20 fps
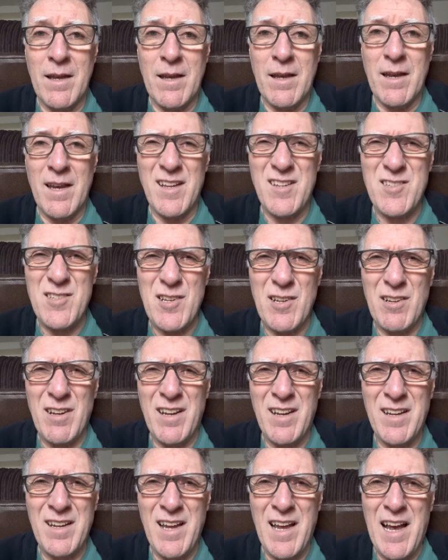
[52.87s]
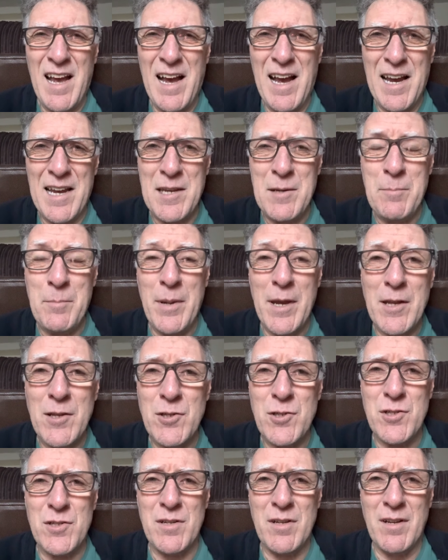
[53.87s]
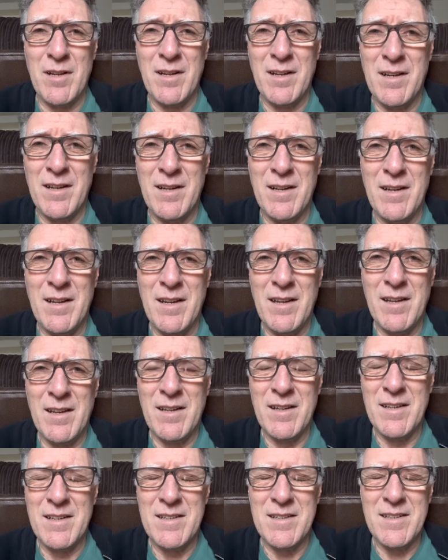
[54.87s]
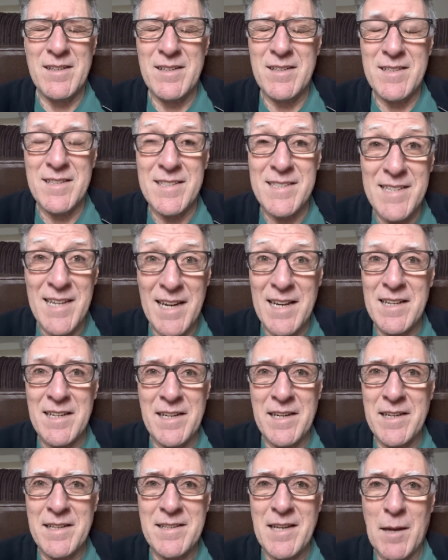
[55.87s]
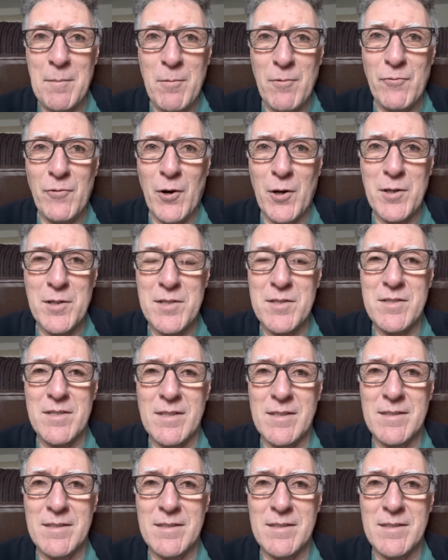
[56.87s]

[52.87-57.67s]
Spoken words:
It's a high-pitched, sickly type of voice.